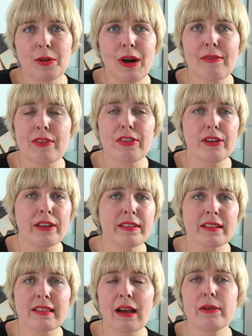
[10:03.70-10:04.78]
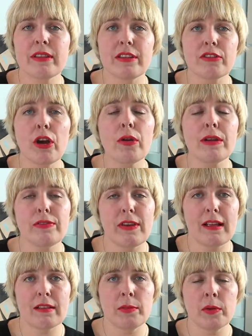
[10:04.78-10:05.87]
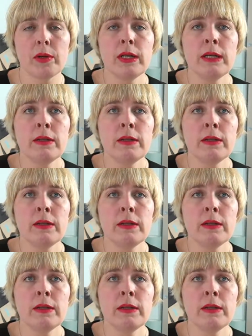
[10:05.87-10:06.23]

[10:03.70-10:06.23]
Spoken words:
or every 36 hours. It's totally flexible.